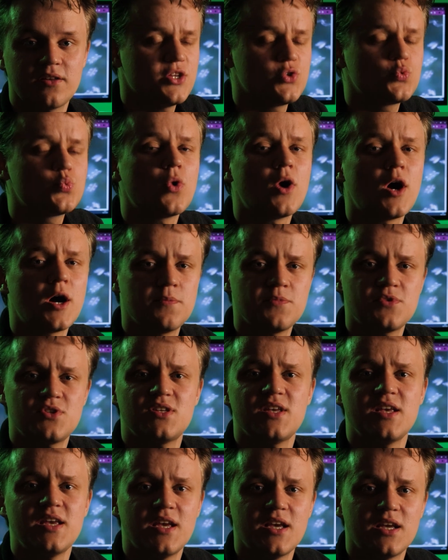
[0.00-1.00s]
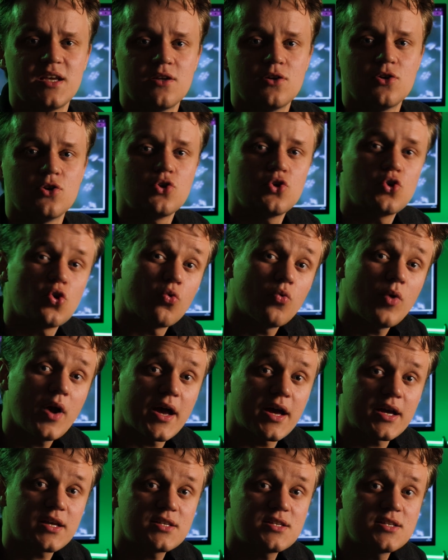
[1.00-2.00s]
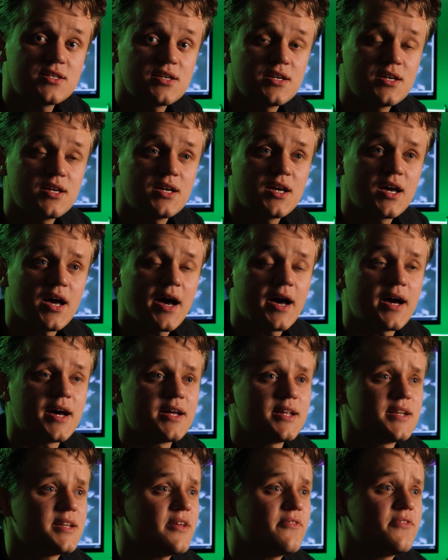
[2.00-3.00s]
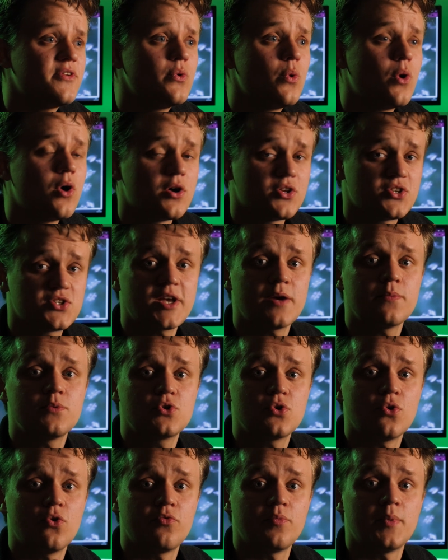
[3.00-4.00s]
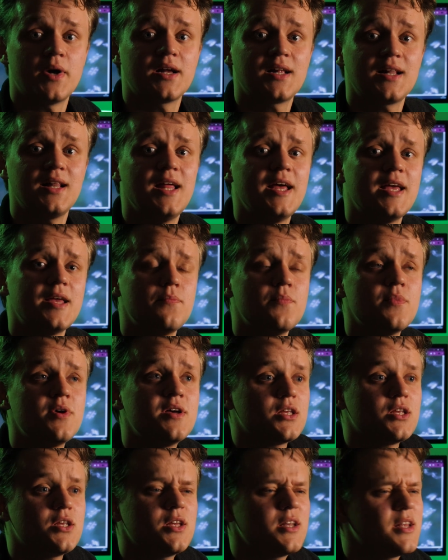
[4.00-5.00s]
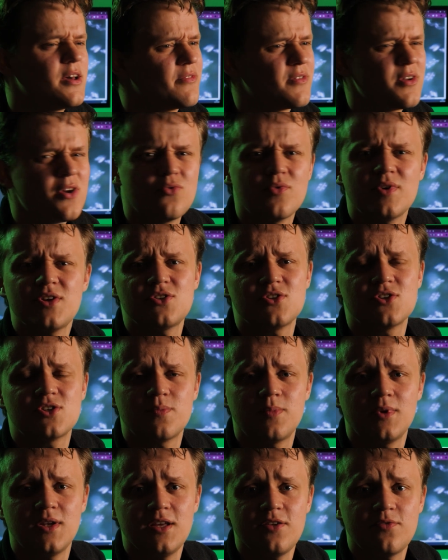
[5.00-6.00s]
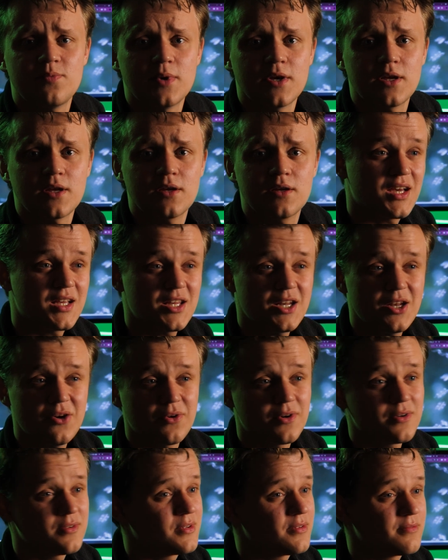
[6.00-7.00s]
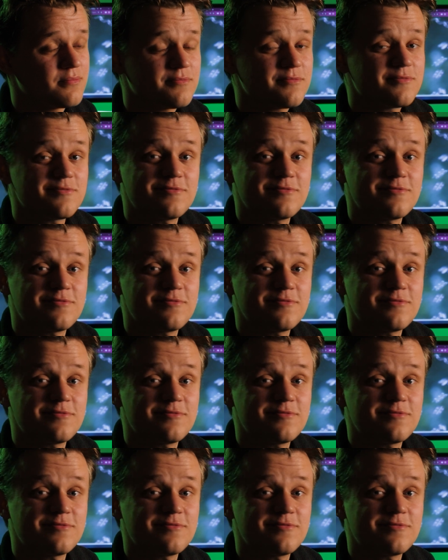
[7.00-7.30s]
Is what I'm seeing correct? And if you are sceptical of my claim, you'd have no reason to believe me. And you know what?